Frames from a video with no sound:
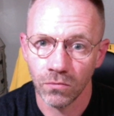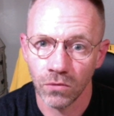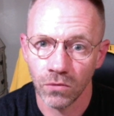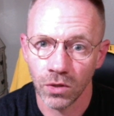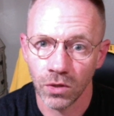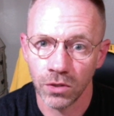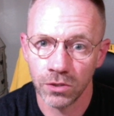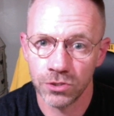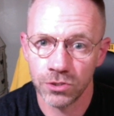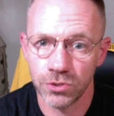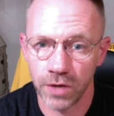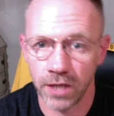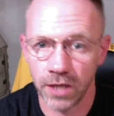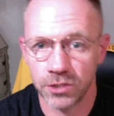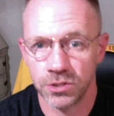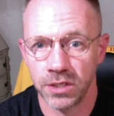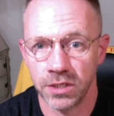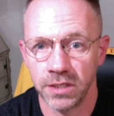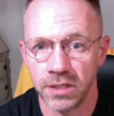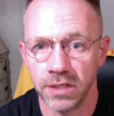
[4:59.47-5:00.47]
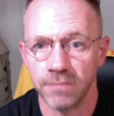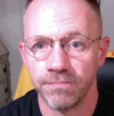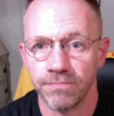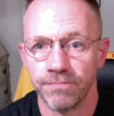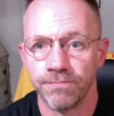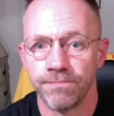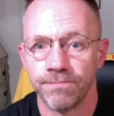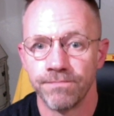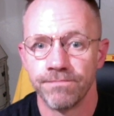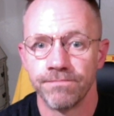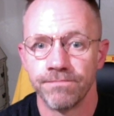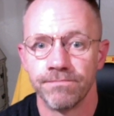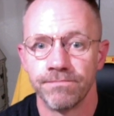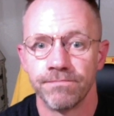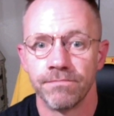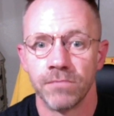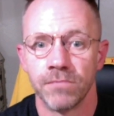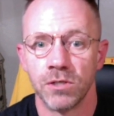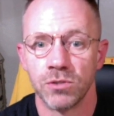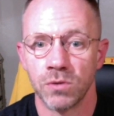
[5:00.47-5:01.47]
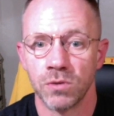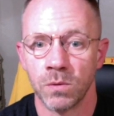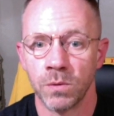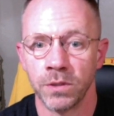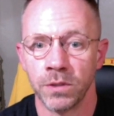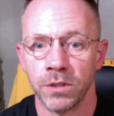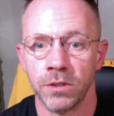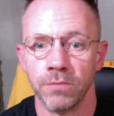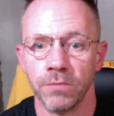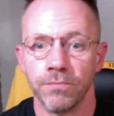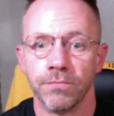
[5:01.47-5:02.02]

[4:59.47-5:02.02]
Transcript: here's your action idea. Here's what I want you to do.